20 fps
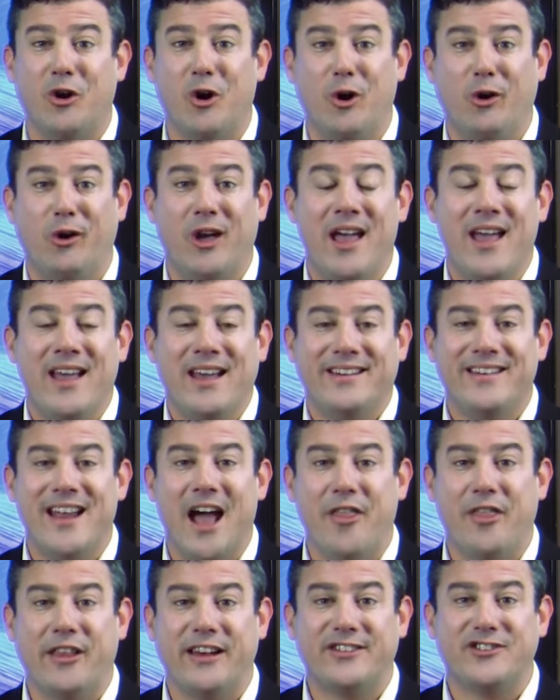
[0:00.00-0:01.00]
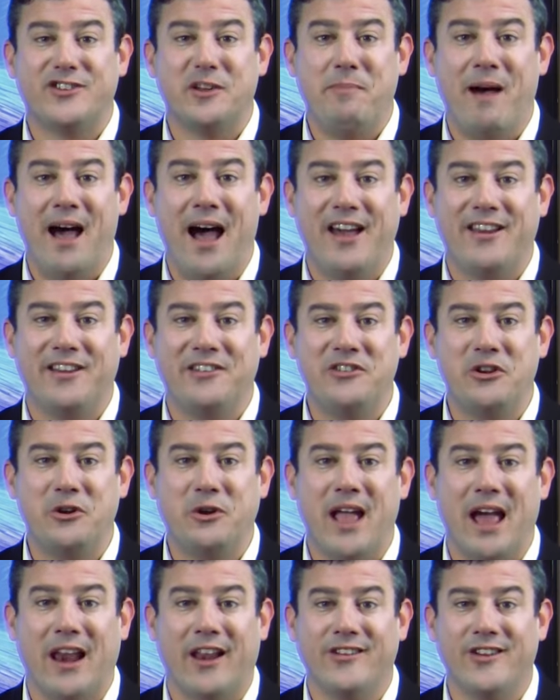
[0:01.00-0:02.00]
Cook now that it's departed New
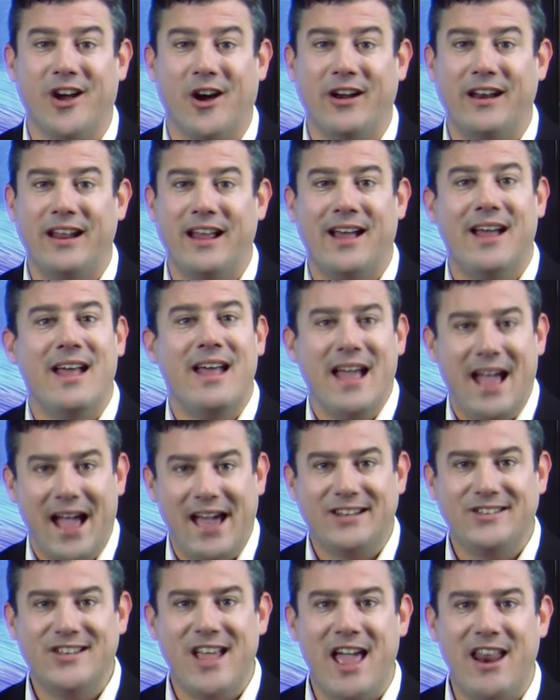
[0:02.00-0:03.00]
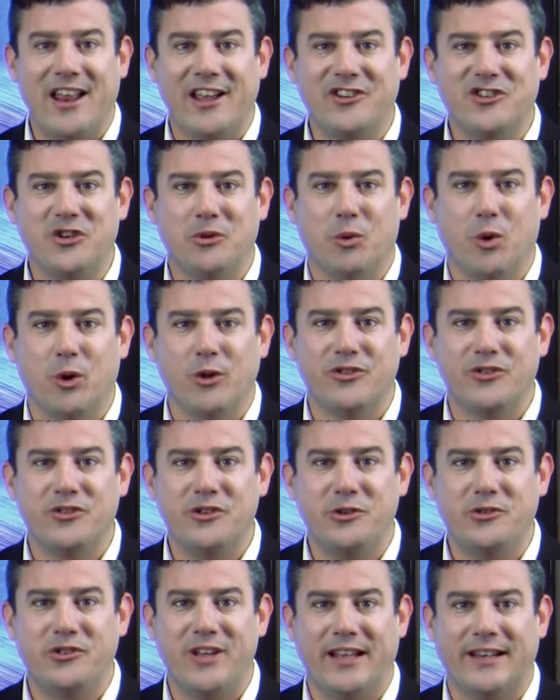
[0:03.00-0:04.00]
Caledonia and is heading towards
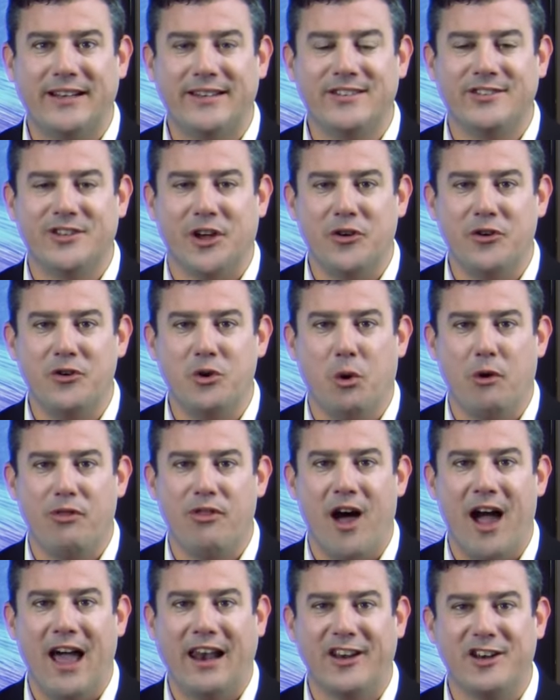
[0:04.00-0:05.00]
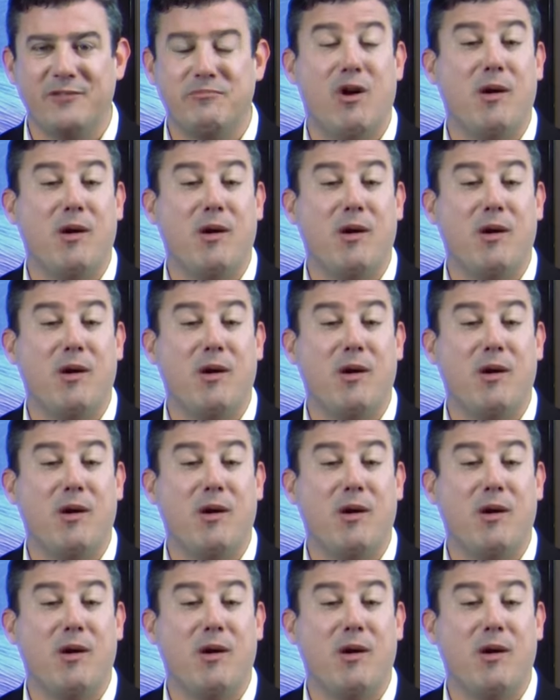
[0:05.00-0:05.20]
New Zealand's North Island,